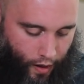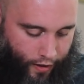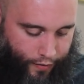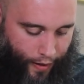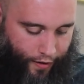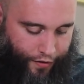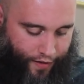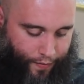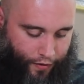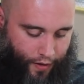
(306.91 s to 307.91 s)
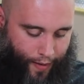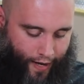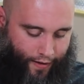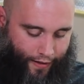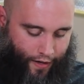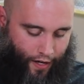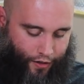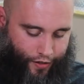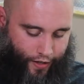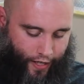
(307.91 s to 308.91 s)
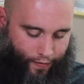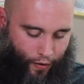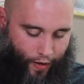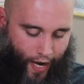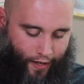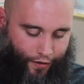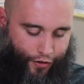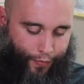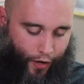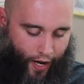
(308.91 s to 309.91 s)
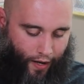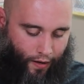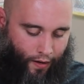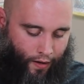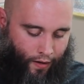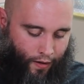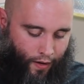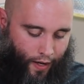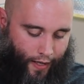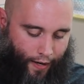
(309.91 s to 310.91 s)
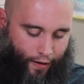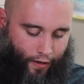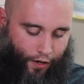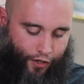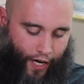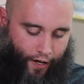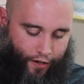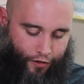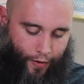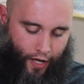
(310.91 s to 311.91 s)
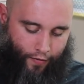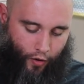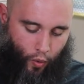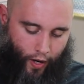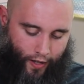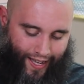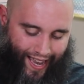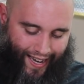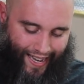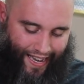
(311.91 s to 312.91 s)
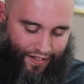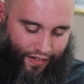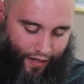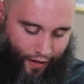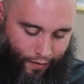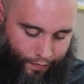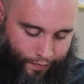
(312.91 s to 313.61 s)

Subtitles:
These bottles have multi-pattern technologies that give you an endless spray, allowing large areas to be covered quickly and easily.